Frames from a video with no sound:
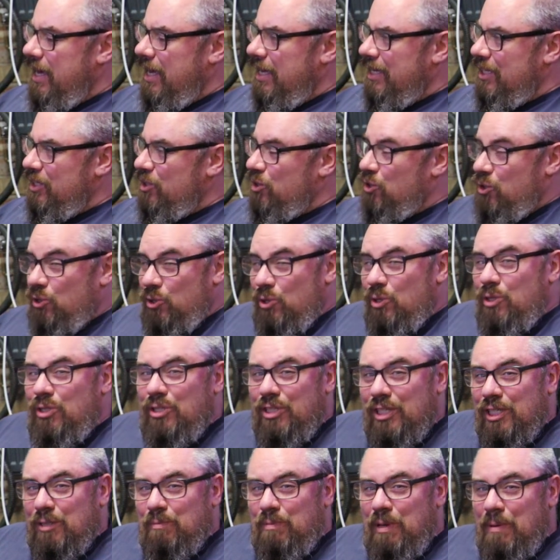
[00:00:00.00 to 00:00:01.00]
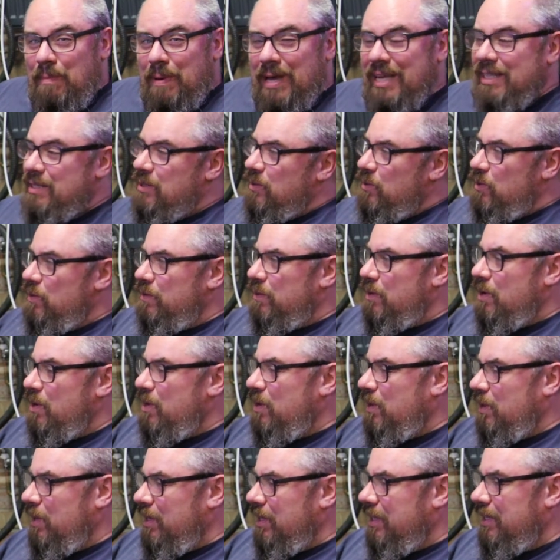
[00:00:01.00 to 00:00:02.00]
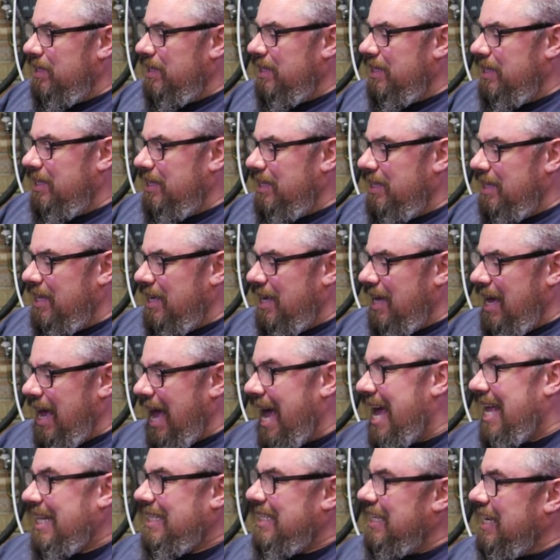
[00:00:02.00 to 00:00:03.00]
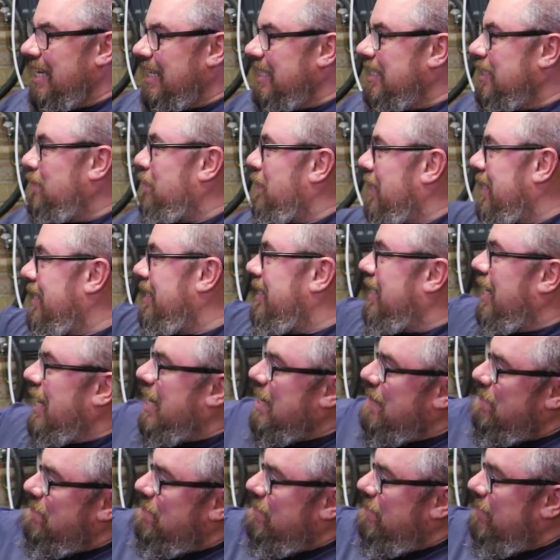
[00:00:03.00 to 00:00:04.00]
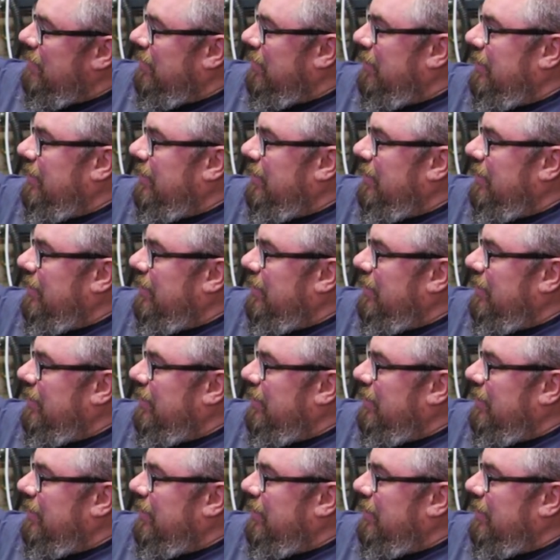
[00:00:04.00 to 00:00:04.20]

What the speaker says: It should just be better overall, and I get to spend time